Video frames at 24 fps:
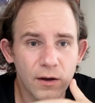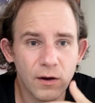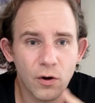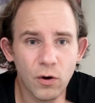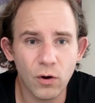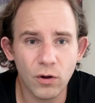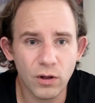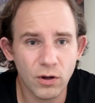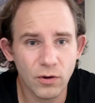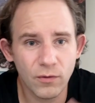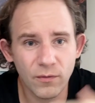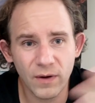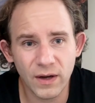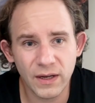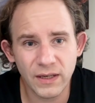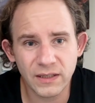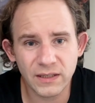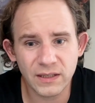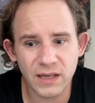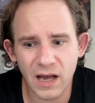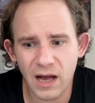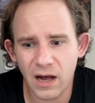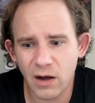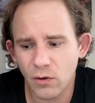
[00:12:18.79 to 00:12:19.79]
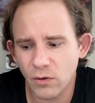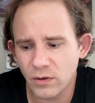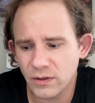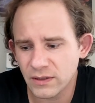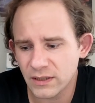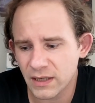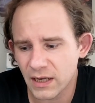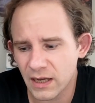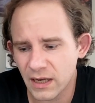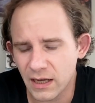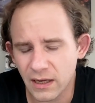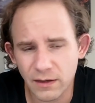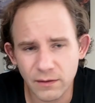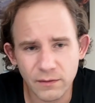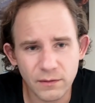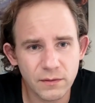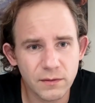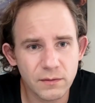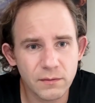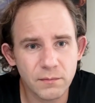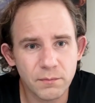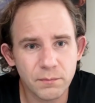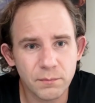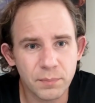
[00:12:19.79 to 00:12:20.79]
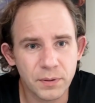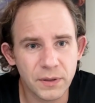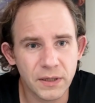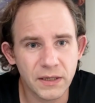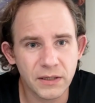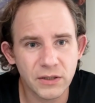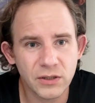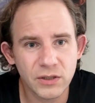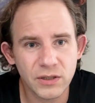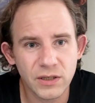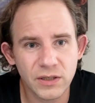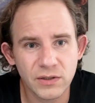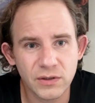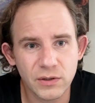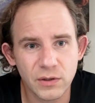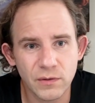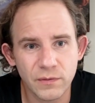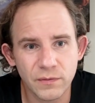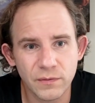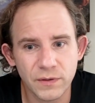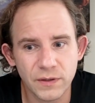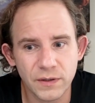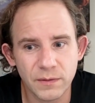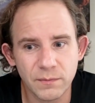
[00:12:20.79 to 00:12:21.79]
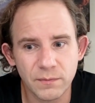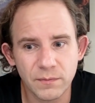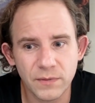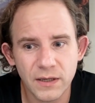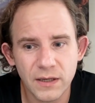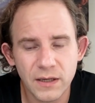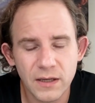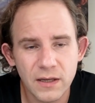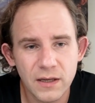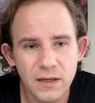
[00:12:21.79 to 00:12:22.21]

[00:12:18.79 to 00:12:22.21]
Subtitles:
all over his house are pictures of him,